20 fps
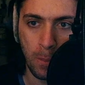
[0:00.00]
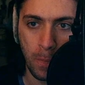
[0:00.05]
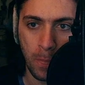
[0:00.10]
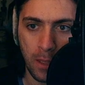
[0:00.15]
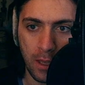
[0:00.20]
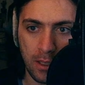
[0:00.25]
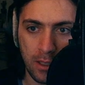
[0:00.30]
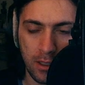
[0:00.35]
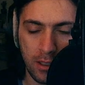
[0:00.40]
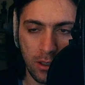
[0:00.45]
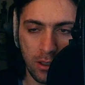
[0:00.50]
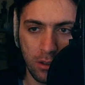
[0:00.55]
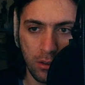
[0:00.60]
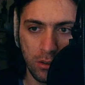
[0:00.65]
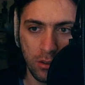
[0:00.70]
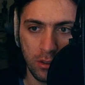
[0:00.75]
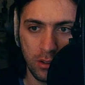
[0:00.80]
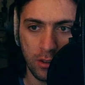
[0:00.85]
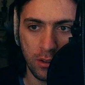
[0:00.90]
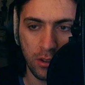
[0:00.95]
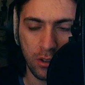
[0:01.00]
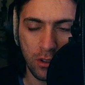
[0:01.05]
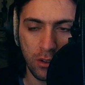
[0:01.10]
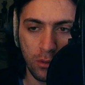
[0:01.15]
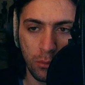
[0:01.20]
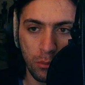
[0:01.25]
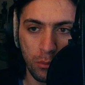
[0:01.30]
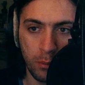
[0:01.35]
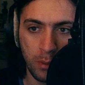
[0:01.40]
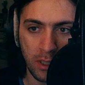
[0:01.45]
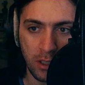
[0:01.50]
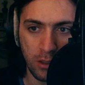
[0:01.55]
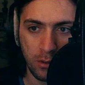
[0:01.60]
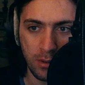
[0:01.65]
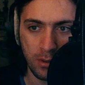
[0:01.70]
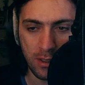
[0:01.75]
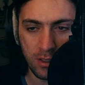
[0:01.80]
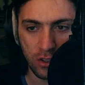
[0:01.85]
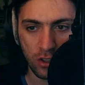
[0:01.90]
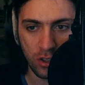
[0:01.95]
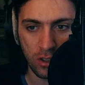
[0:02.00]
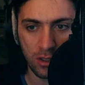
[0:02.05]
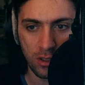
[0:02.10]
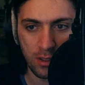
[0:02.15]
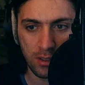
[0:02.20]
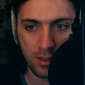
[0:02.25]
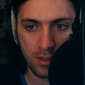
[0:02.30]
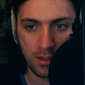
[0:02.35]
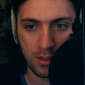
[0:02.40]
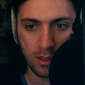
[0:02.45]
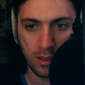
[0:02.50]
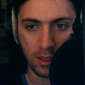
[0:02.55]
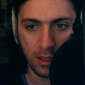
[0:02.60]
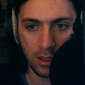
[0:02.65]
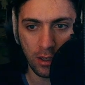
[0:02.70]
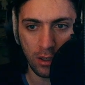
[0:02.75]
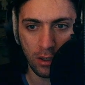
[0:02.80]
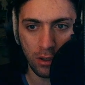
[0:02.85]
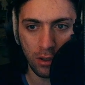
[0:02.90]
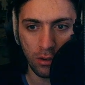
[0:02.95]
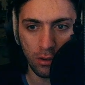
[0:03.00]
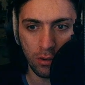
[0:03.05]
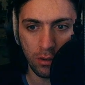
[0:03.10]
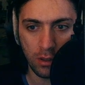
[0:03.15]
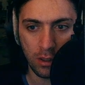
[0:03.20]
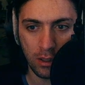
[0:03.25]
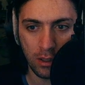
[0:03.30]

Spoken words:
And now the big question is, how